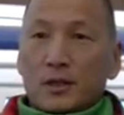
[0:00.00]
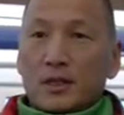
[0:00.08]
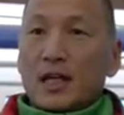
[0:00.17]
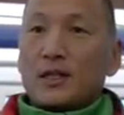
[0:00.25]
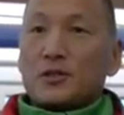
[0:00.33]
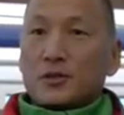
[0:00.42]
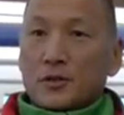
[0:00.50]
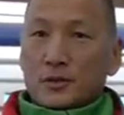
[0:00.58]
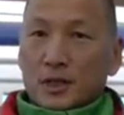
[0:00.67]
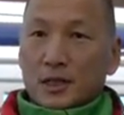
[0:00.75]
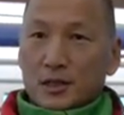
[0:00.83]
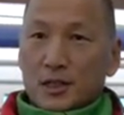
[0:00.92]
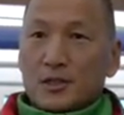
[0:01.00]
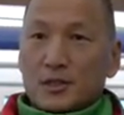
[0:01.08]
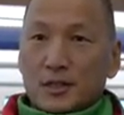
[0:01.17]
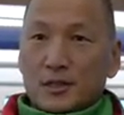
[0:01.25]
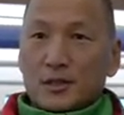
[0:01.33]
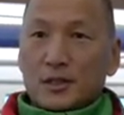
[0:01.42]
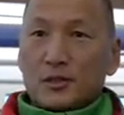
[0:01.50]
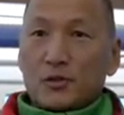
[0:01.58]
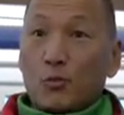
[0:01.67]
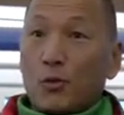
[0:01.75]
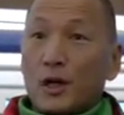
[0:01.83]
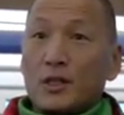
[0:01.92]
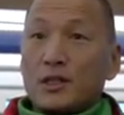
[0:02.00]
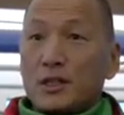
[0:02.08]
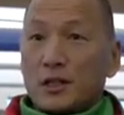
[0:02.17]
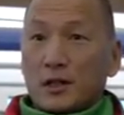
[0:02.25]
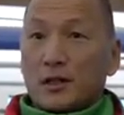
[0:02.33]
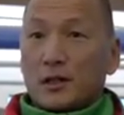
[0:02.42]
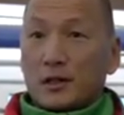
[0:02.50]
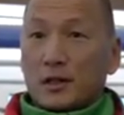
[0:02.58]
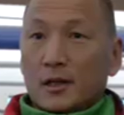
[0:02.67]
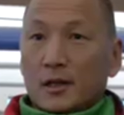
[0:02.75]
nature's existence into 1 year,